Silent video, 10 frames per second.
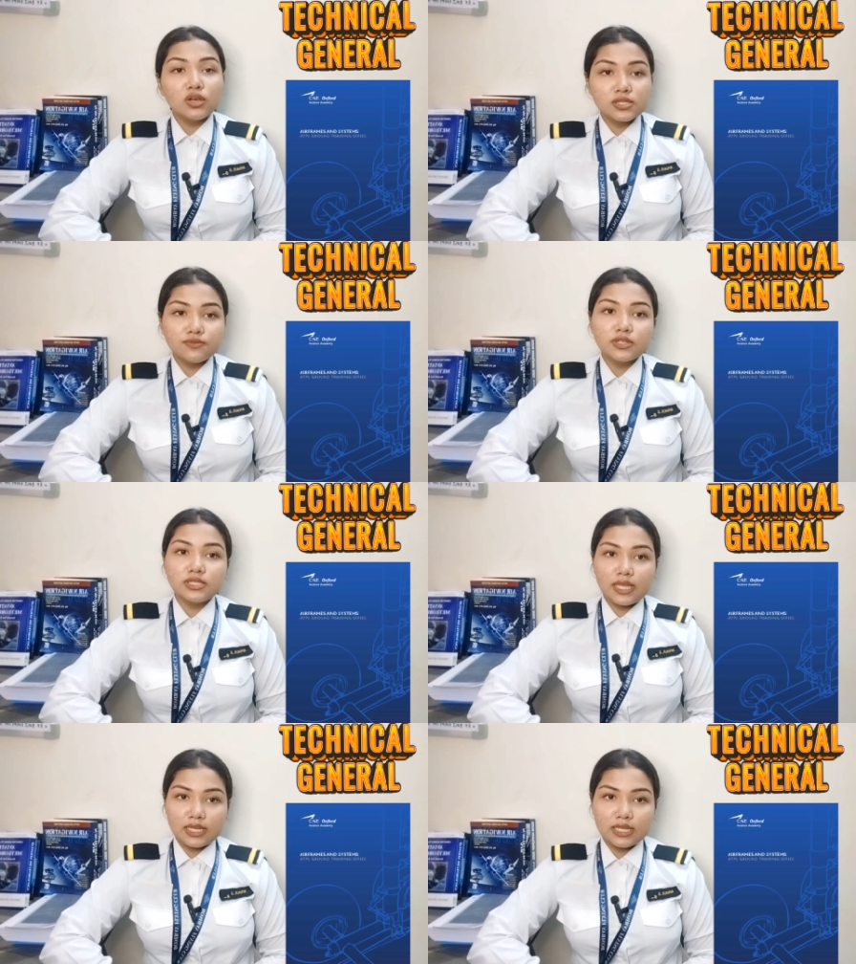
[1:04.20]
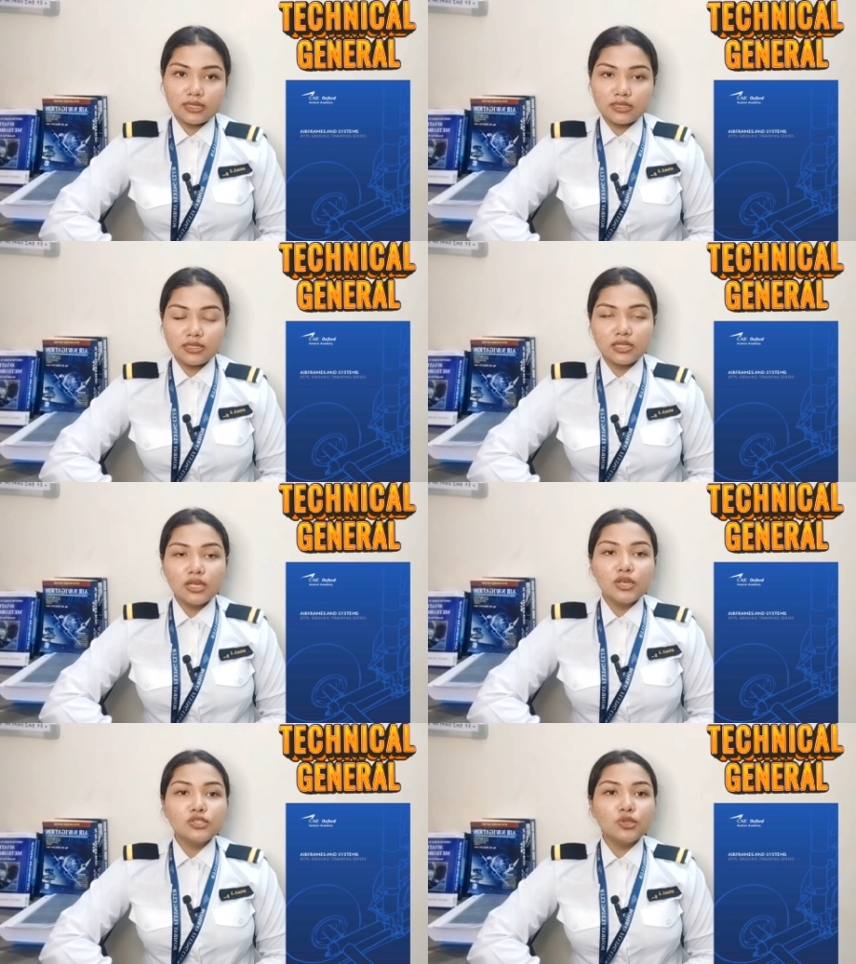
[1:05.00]
Oxford Technical.
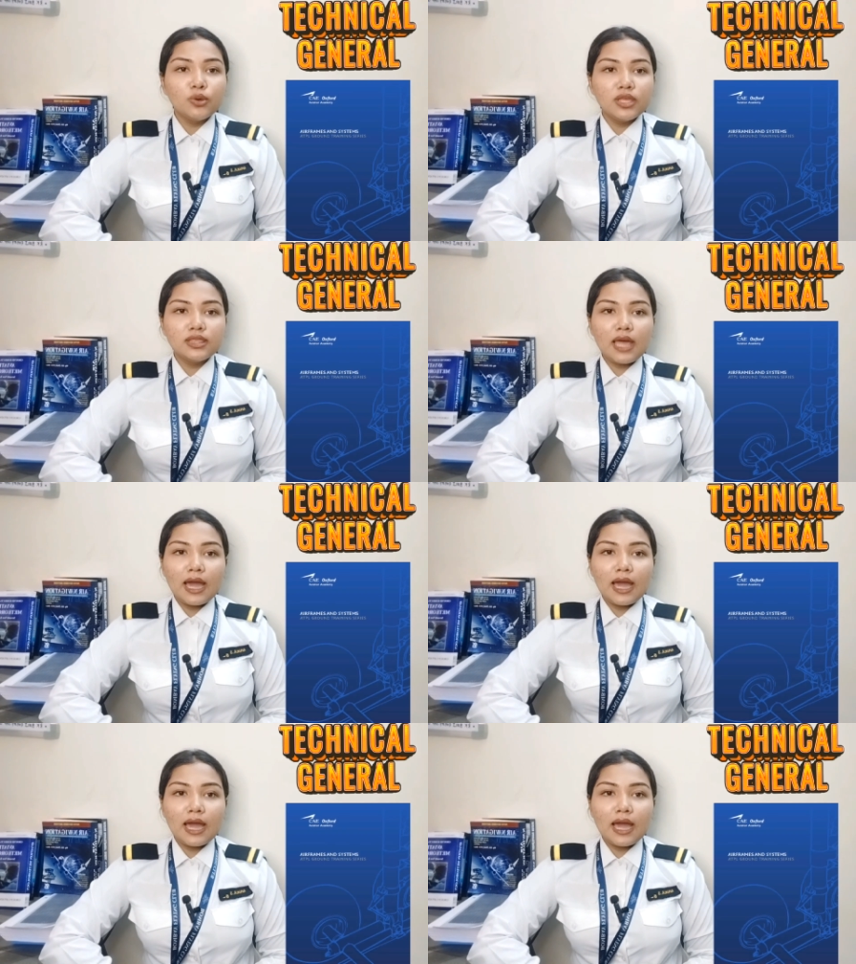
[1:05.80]
So in